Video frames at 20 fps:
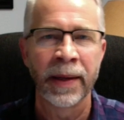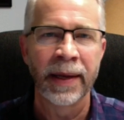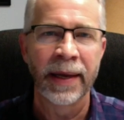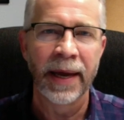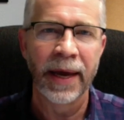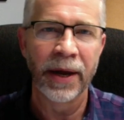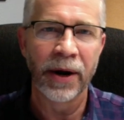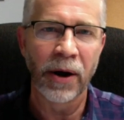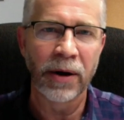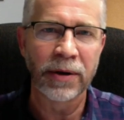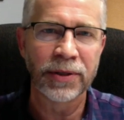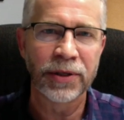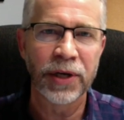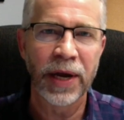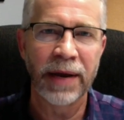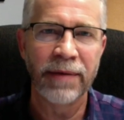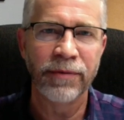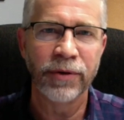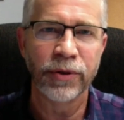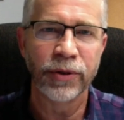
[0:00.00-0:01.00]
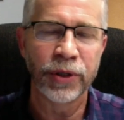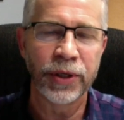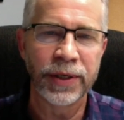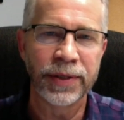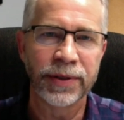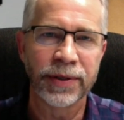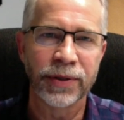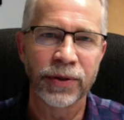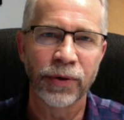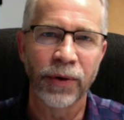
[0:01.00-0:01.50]
in our Savior
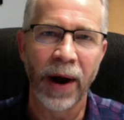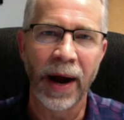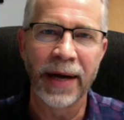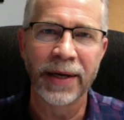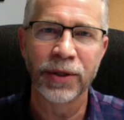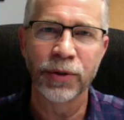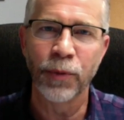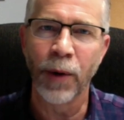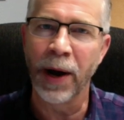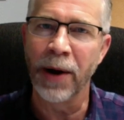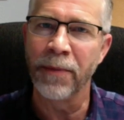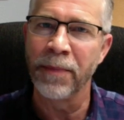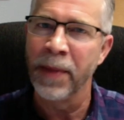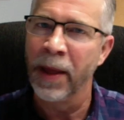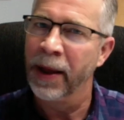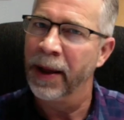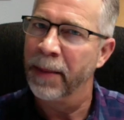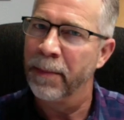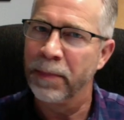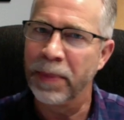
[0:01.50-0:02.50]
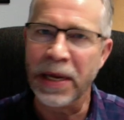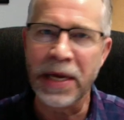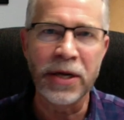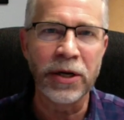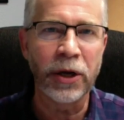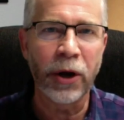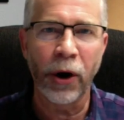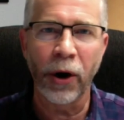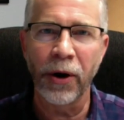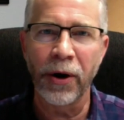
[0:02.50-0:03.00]
Jesus Christ. Well, be
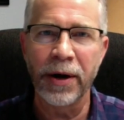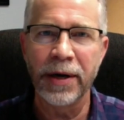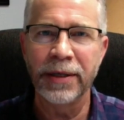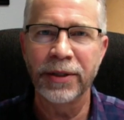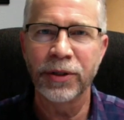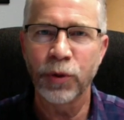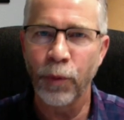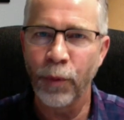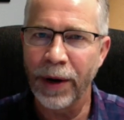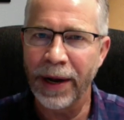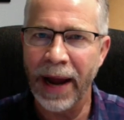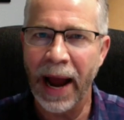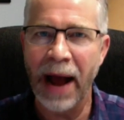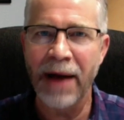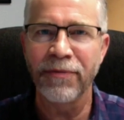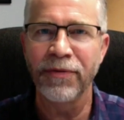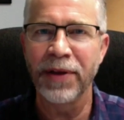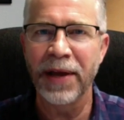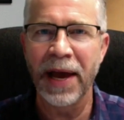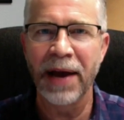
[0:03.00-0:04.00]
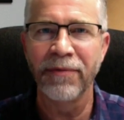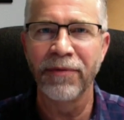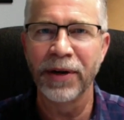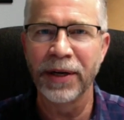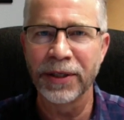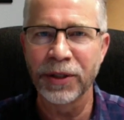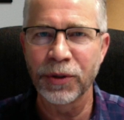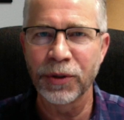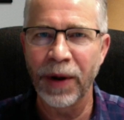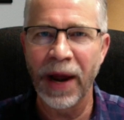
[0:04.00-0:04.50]
encouraged. We have the
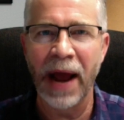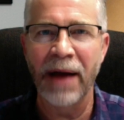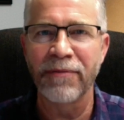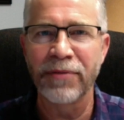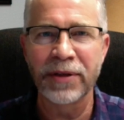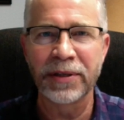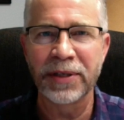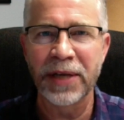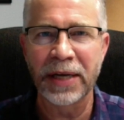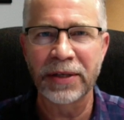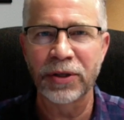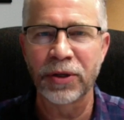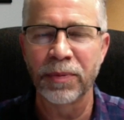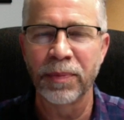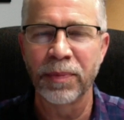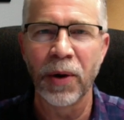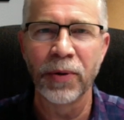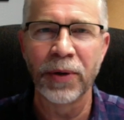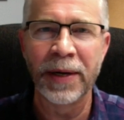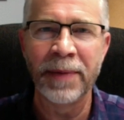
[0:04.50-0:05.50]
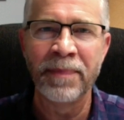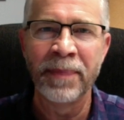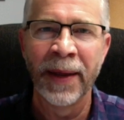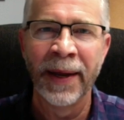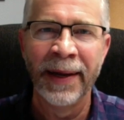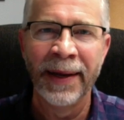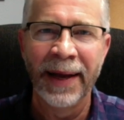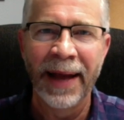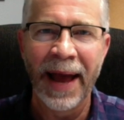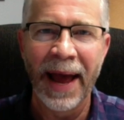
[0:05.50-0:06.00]
evidence, we have the testimony,
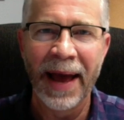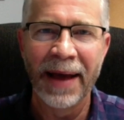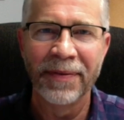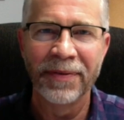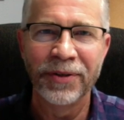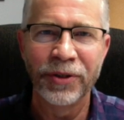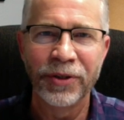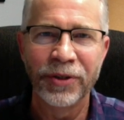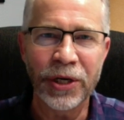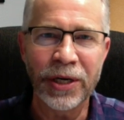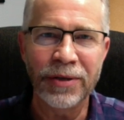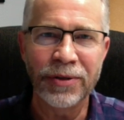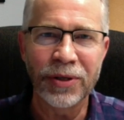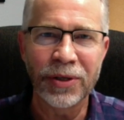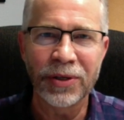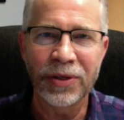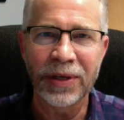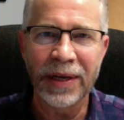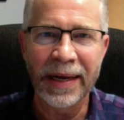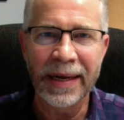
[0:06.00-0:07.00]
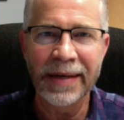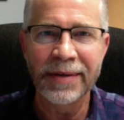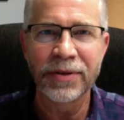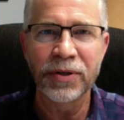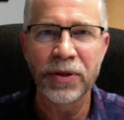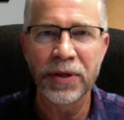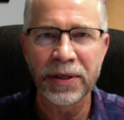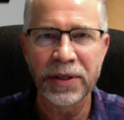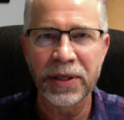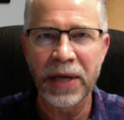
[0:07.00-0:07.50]
and Jesus is
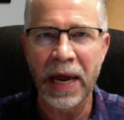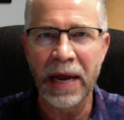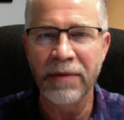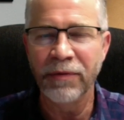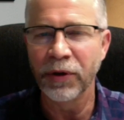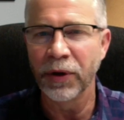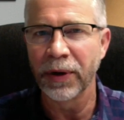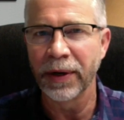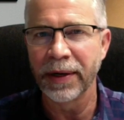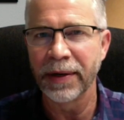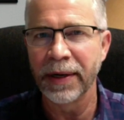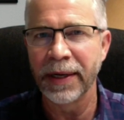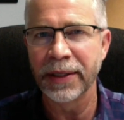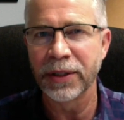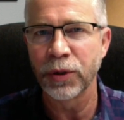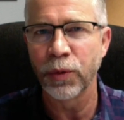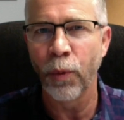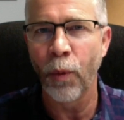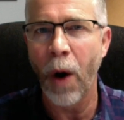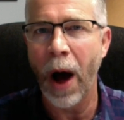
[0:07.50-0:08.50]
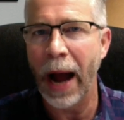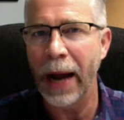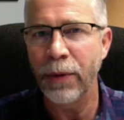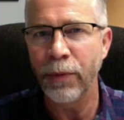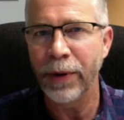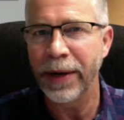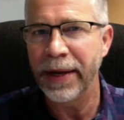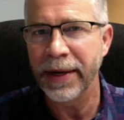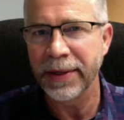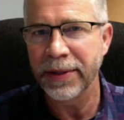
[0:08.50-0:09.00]
the Savior, and it's why
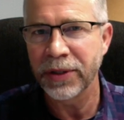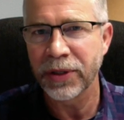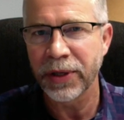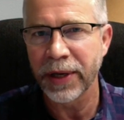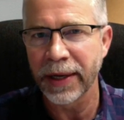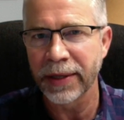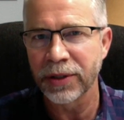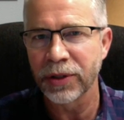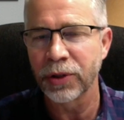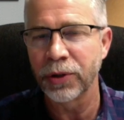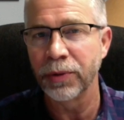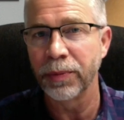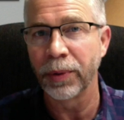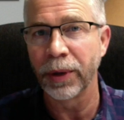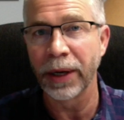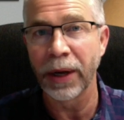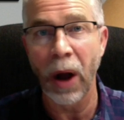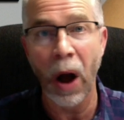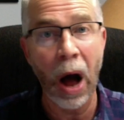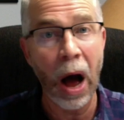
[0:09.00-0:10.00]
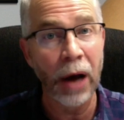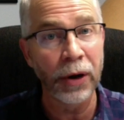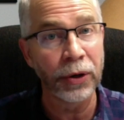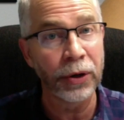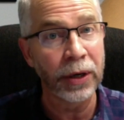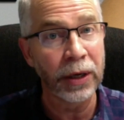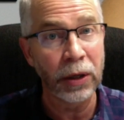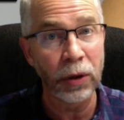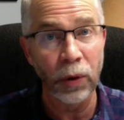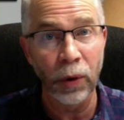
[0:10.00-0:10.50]
we exist to bring
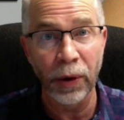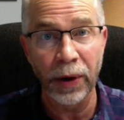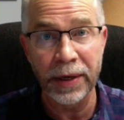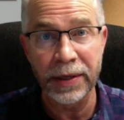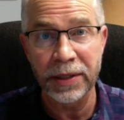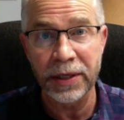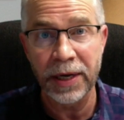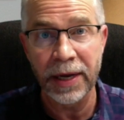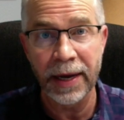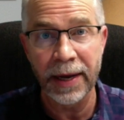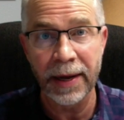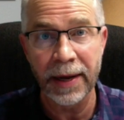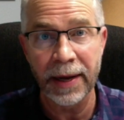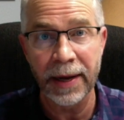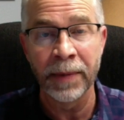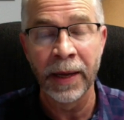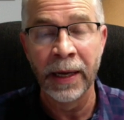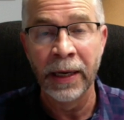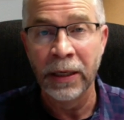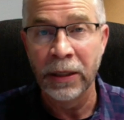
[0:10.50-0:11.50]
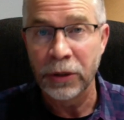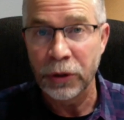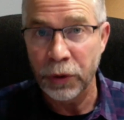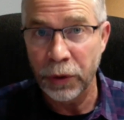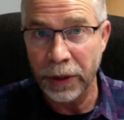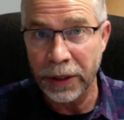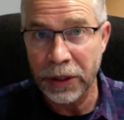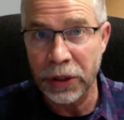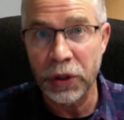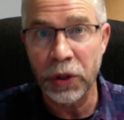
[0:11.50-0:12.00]
honor and glory to Him,
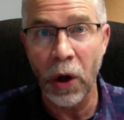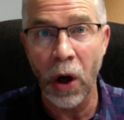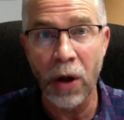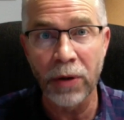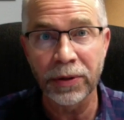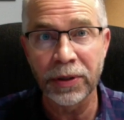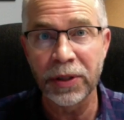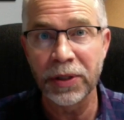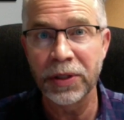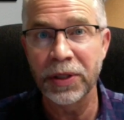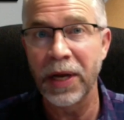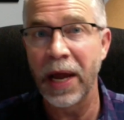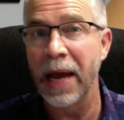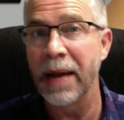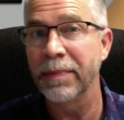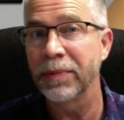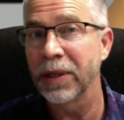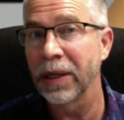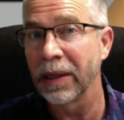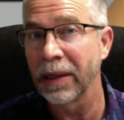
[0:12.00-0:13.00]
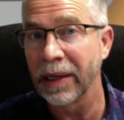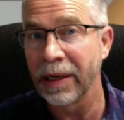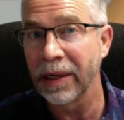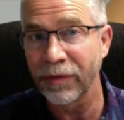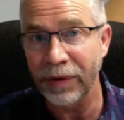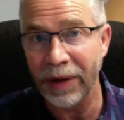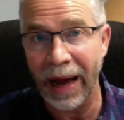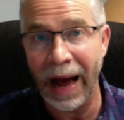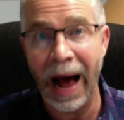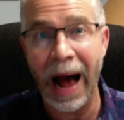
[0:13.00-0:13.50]
to exalt His name, to
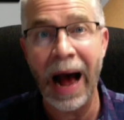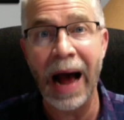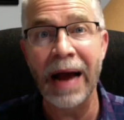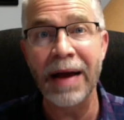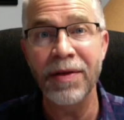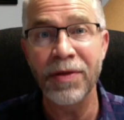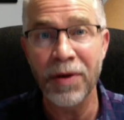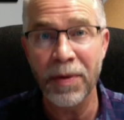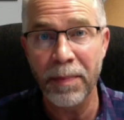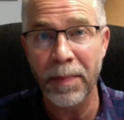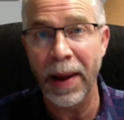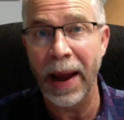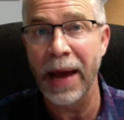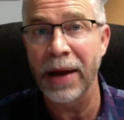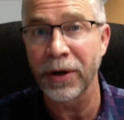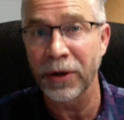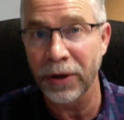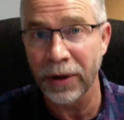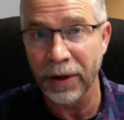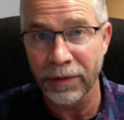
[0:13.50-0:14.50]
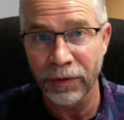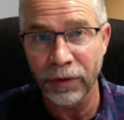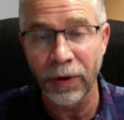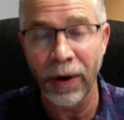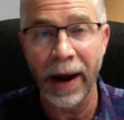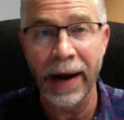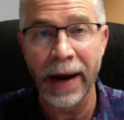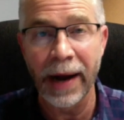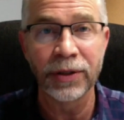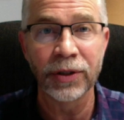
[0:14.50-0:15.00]
lift high the banner of
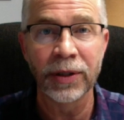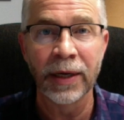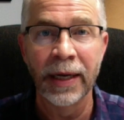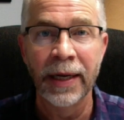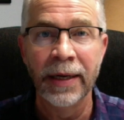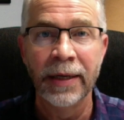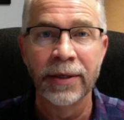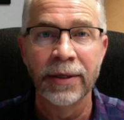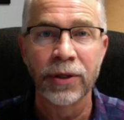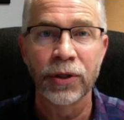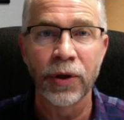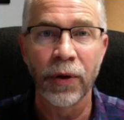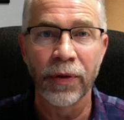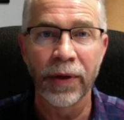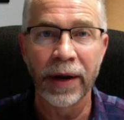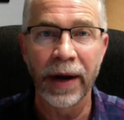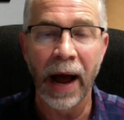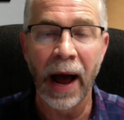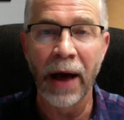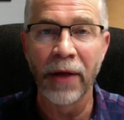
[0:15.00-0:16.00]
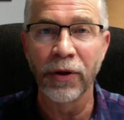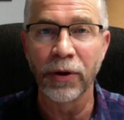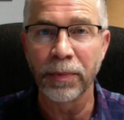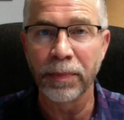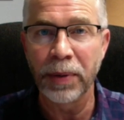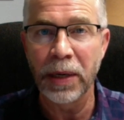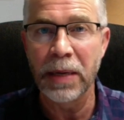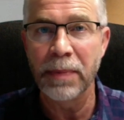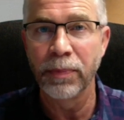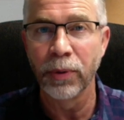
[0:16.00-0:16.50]
Christ so that other
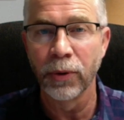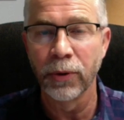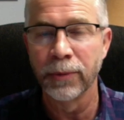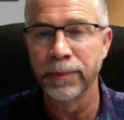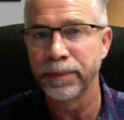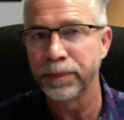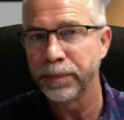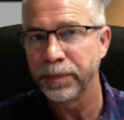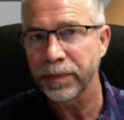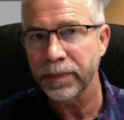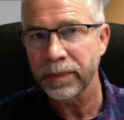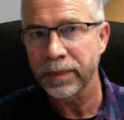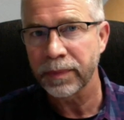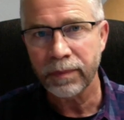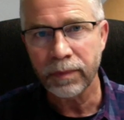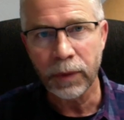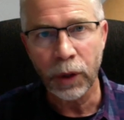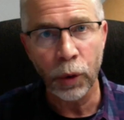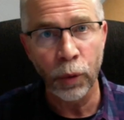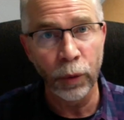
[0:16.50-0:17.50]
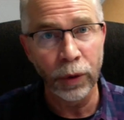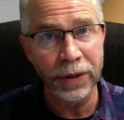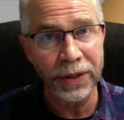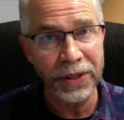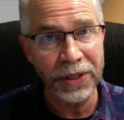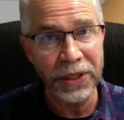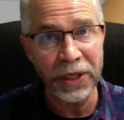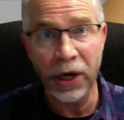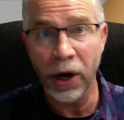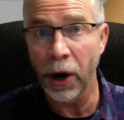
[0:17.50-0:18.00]
people will
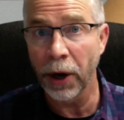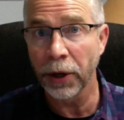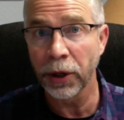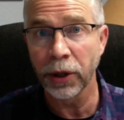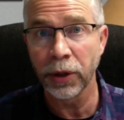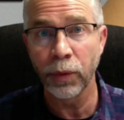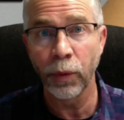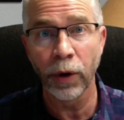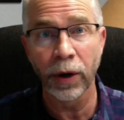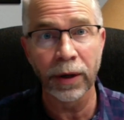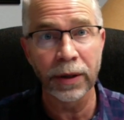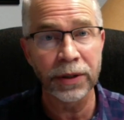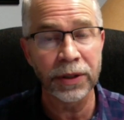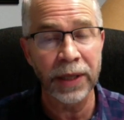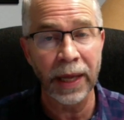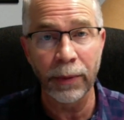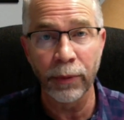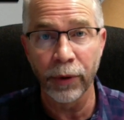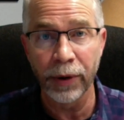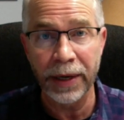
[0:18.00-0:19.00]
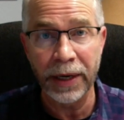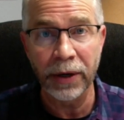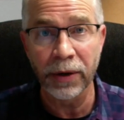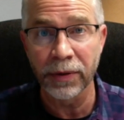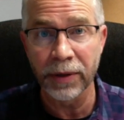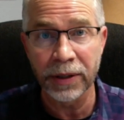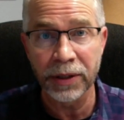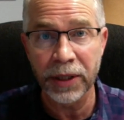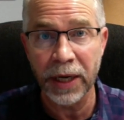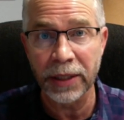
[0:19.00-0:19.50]
see our good works, they will hear
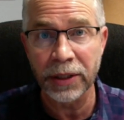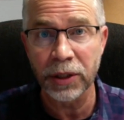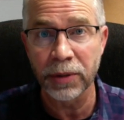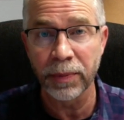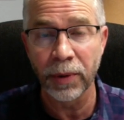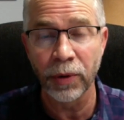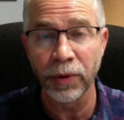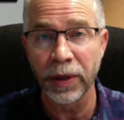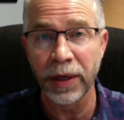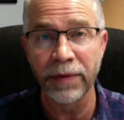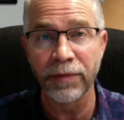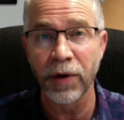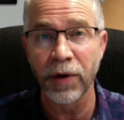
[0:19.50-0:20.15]
the testimony of